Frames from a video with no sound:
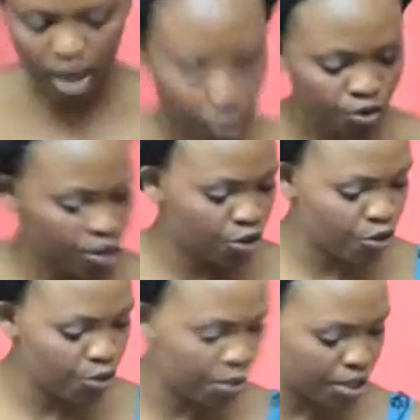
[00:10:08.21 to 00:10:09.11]
I usually
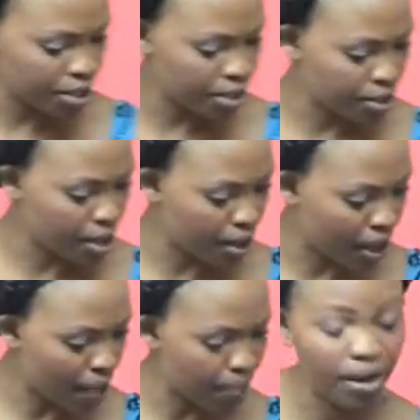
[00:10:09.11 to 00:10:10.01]
do is
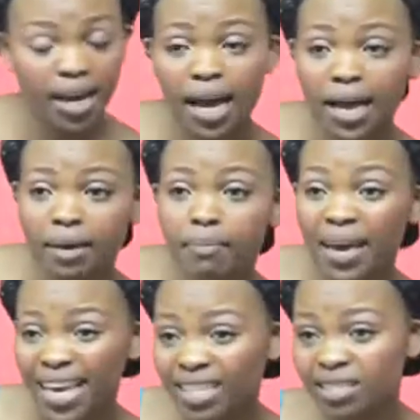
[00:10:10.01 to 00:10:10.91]
I apply a
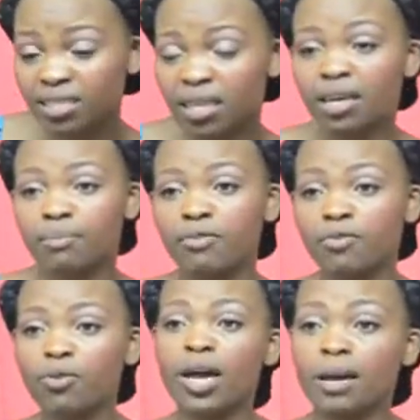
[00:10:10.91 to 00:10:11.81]
base
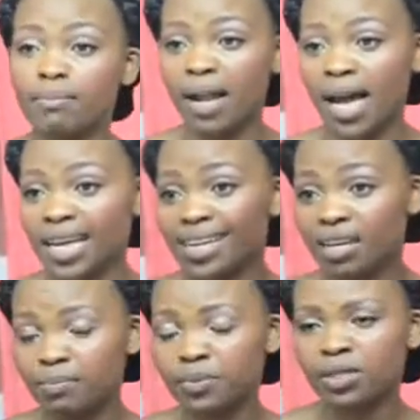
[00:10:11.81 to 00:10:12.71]
before I apply any
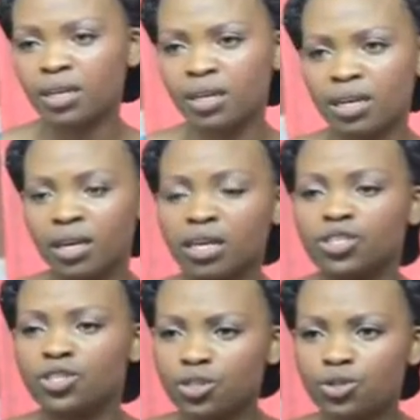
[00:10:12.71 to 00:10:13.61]
lipstick,
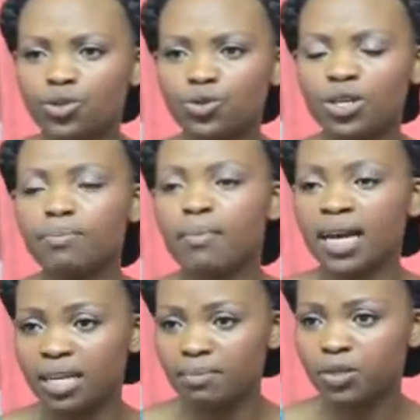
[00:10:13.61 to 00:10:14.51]
just to keep
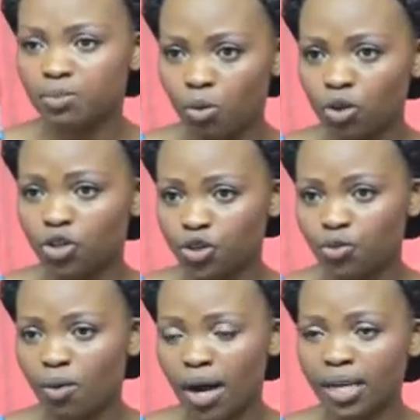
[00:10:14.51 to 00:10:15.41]
my lips
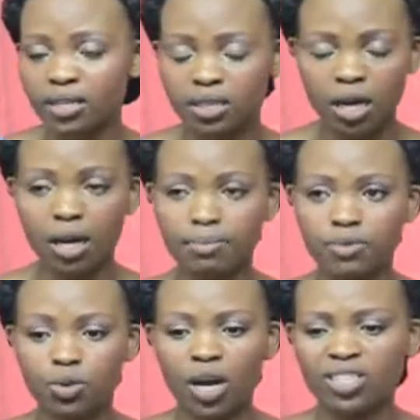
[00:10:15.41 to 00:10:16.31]
moisturized.
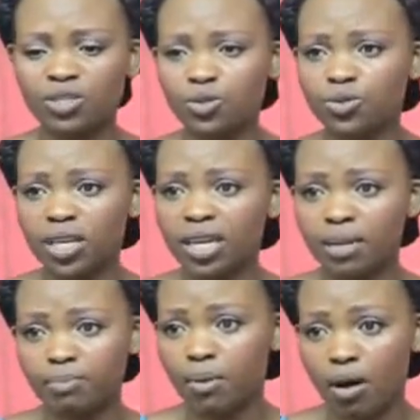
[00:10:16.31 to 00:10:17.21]
So I just use the
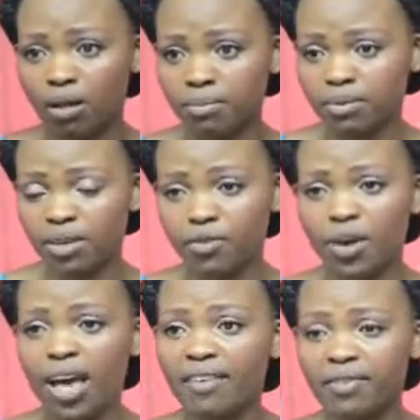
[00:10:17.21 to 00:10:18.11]
lip balm. If you
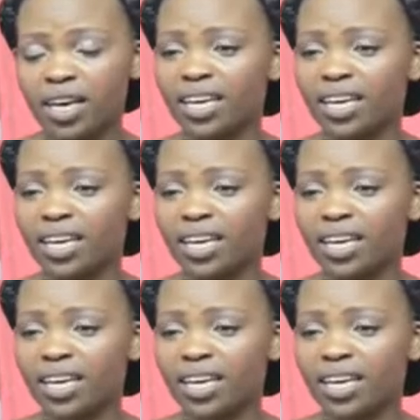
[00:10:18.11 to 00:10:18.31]
have